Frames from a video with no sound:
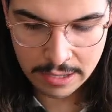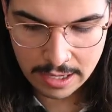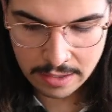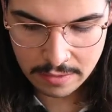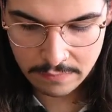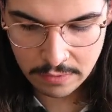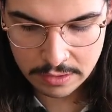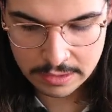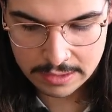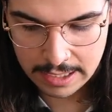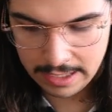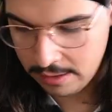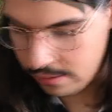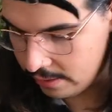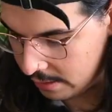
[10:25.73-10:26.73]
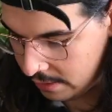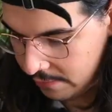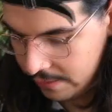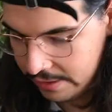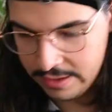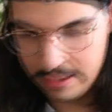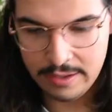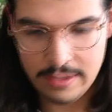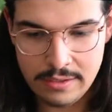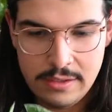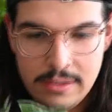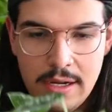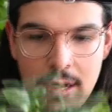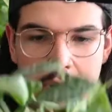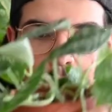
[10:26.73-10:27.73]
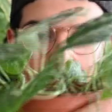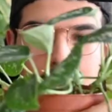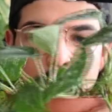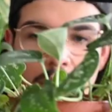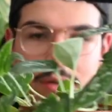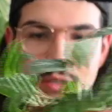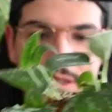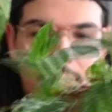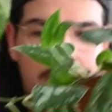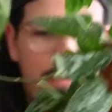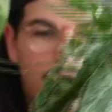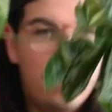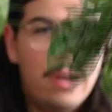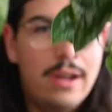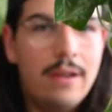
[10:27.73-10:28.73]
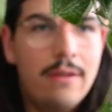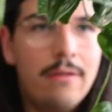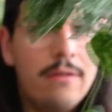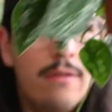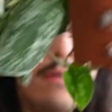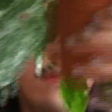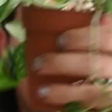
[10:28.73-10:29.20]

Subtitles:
kind of untangling everything, this is kind of what it looks like right now.